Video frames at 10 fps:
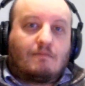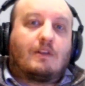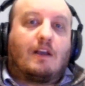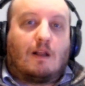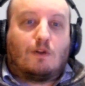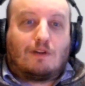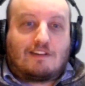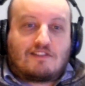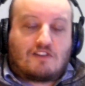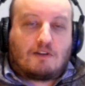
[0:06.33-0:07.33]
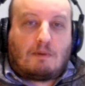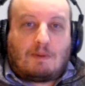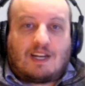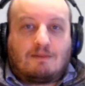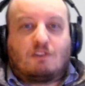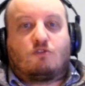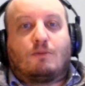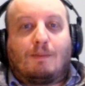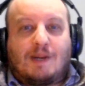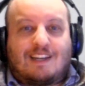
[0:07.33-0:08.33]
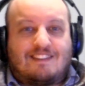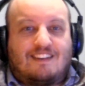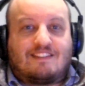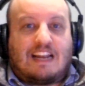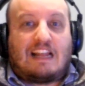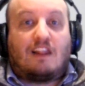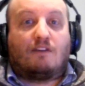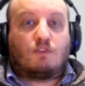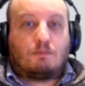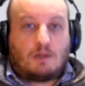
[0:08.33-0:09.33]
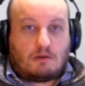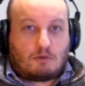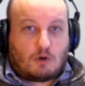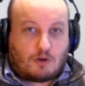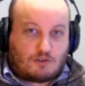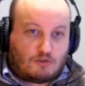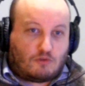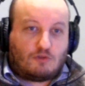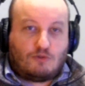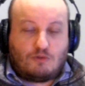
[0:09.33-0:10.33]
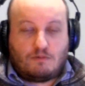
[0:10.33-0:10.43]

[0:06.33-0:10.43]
Hello, ladies and gentlemen. My name is sopamanxx, and I love to play Red Orchestra 2.